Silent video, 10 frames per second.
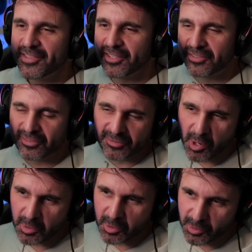this is
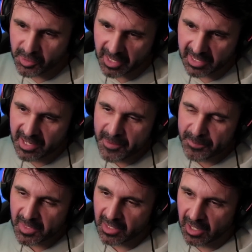so cool like
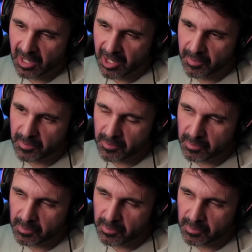um,